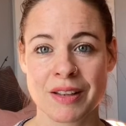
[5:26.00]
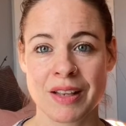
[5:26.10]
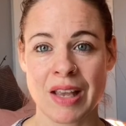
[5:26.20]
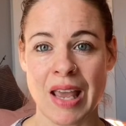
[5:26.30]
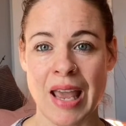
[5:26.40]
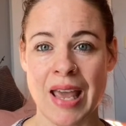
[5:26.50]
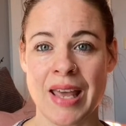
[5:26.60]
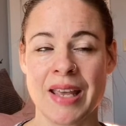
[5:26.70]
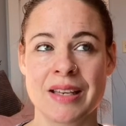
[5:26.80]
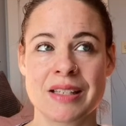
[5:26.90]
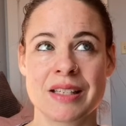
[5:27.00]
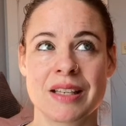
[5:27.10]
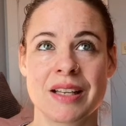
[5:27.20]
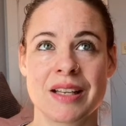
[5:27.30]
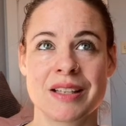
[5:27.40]
and
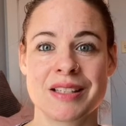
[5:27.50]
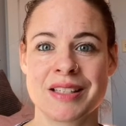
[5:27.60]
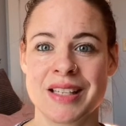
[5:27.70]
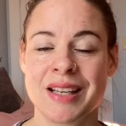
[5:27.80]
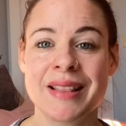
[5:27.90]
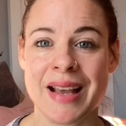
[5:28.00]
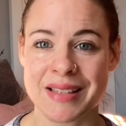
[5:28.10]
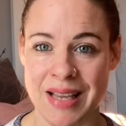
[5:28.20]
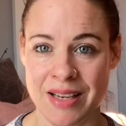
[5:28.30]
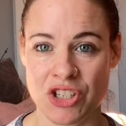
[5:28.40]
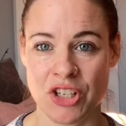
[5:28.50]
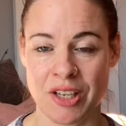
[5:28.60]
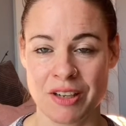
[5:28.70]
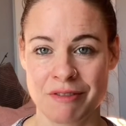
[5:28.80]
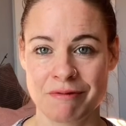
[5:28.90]
sit in that tension
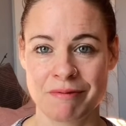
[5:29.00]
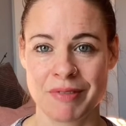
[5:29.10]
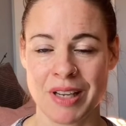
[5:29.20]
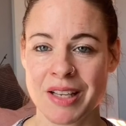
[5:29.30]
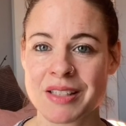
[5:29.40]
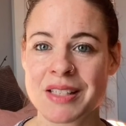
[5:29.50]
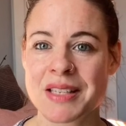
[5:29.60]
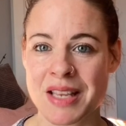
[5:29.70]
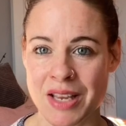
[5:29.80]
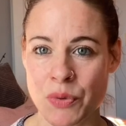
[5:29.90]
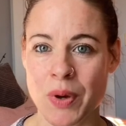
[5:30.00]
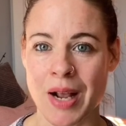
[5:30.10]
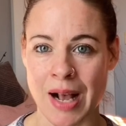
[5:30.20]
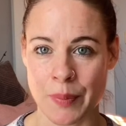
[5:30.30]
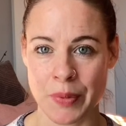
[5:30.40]
and see what
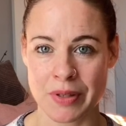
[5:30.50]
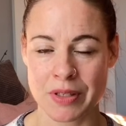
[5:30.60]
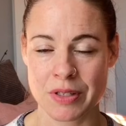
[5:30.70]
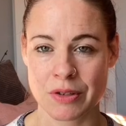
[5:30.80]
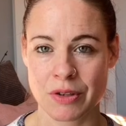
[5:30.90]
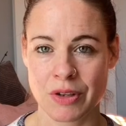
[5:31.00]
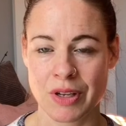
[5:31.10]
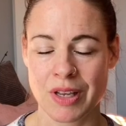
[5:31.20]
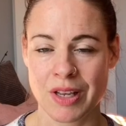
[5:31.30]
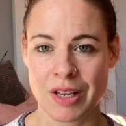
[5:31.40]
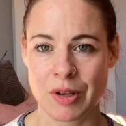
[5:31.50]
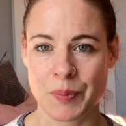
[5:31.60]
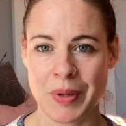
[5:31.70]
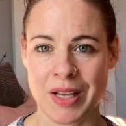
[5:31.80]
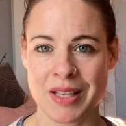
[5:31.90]
happens.
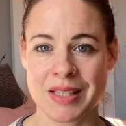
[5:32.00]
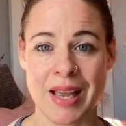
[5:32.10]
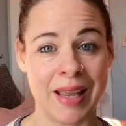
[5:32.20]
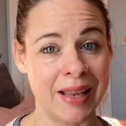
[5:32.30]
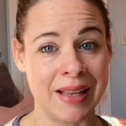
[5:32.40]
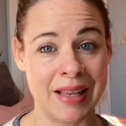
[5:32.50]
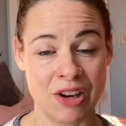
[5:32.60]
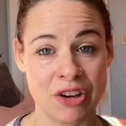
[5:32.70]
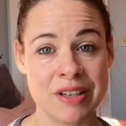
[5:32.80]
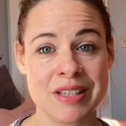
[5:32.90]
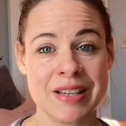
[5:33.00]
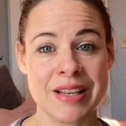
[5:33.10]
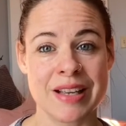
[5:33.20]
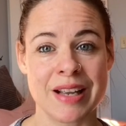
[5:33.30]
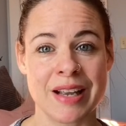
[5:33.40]
Because I can
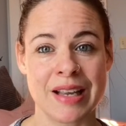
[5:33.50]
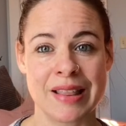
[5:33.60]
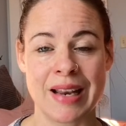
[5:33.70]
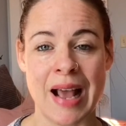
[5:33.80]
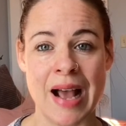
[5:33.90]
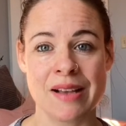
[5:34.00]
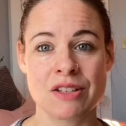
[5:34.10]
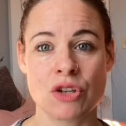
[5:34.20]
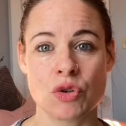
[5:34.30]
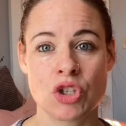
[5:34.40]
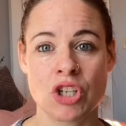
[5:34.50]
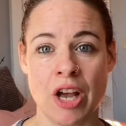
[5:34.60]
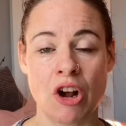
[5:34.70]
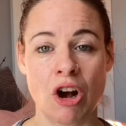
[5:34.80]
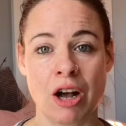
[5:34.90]
guarantee that as you shut
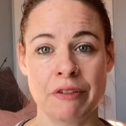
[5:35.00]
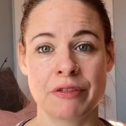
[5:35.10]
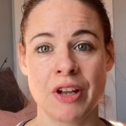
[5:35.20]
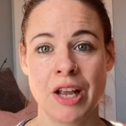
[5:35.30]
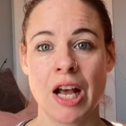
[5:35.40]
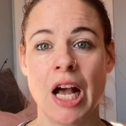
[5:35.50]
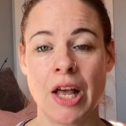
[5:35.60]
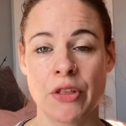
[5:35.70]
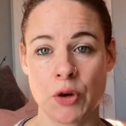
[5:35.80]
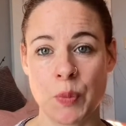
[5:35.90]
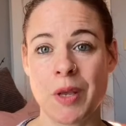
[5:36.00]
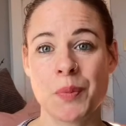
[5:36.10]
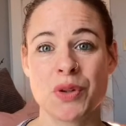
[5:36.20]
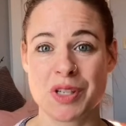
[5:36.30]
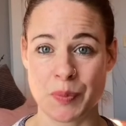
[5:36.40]
off other people's
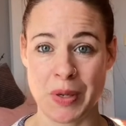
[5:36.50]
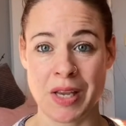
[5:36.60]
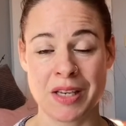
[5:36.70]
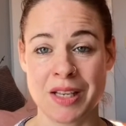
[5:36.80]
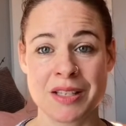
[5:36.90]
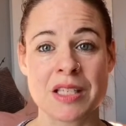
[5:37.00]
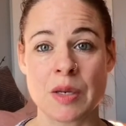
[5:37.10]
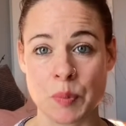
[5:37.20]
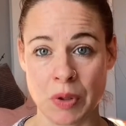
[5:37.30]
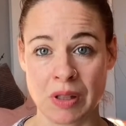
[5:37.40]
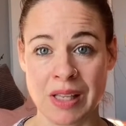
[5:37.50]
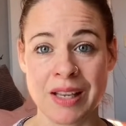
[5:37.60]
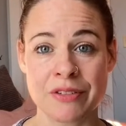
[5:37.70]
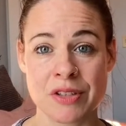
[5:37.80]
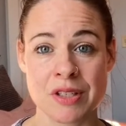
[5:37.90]
opinions and
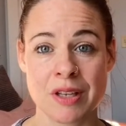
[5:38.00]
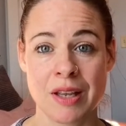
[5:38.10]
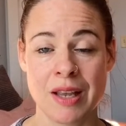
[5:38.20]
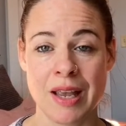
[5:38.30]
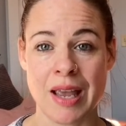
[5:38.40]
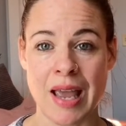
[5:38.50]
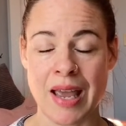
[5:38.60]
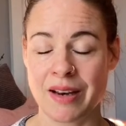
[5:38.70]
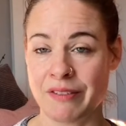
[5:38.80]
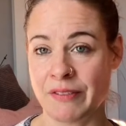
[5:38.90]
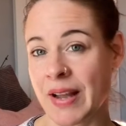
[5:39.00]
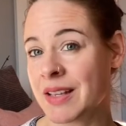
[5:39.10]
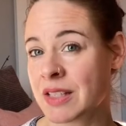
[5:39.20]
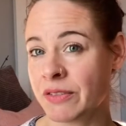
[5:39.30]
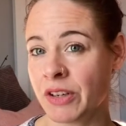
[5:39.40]
beliefs and advice
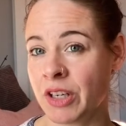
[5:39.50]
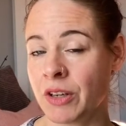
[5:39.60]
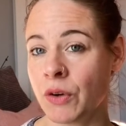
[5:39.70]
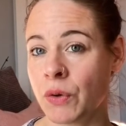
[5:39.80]
for you,